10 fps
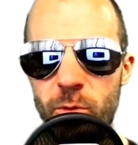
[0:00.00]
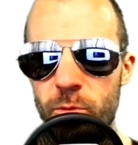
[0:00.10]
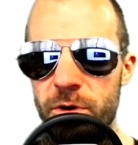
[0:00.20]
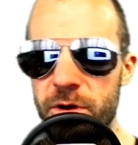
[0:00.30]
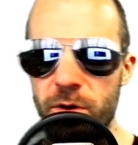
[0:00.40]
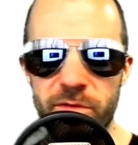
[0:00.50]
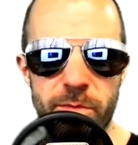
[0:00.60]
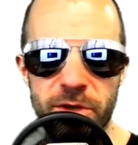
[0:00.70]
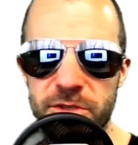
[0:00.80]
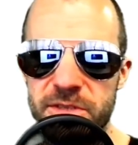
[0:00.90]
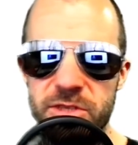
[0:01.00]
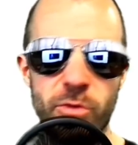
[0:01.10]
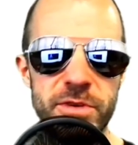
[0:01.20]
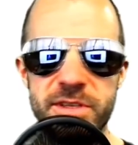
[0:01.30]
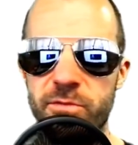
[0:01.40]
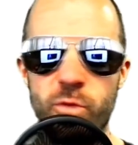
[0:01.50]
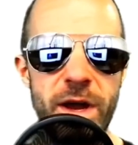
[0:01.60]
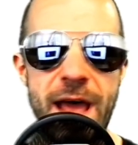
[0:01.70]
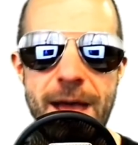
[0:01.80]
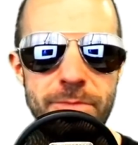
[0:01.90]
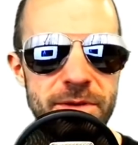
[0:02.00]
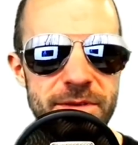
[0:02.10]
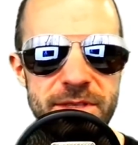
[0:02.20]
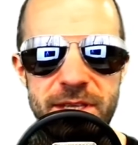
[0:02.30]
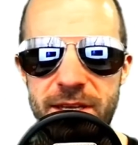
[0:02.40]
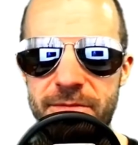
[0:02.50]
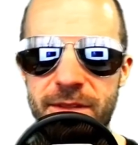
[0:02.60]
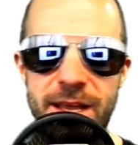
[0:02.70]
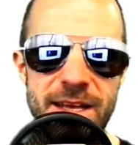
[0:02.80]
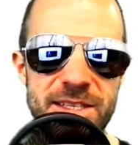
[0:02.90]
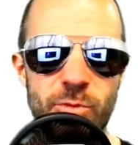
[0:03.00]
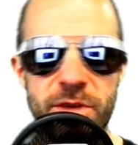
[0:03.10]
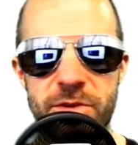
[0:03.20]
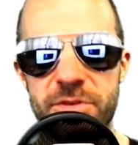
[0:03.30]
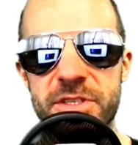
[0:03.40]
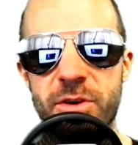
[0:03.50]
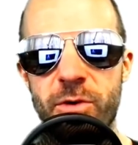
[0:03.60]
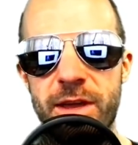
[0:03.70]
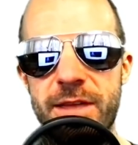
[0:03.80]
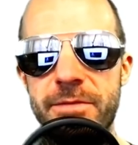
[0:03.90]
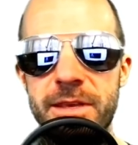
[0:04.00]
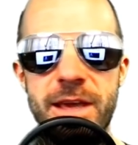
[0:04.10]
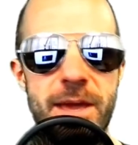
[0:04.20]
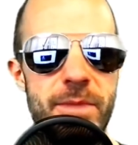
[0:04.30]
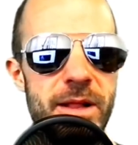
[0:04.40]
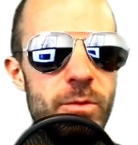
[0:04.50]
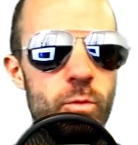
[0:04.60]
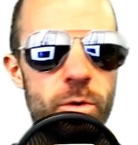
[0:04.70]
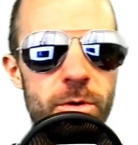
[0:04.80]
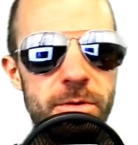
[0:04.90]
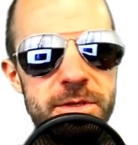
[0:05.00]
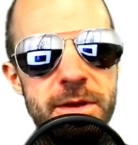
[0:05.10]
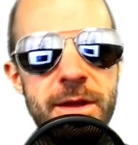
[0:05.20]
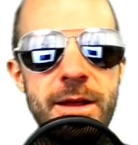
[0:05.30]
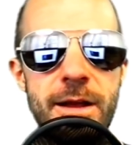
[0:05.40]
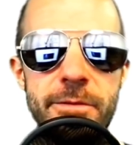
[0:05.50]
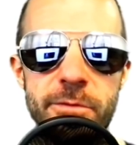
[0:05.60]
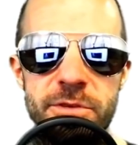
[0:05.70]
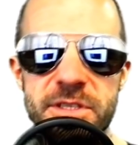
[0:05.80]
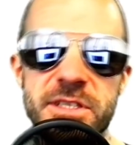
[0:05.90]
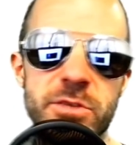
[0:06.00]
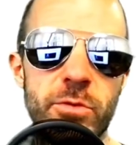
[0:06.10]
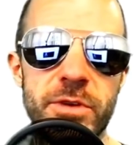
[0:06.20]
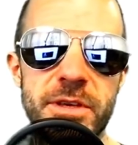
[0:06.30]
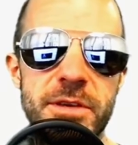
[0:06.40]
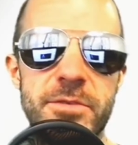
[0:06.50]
we're going to go over a bunch of stories of what happened in the last week or so in the ML world. And the first story here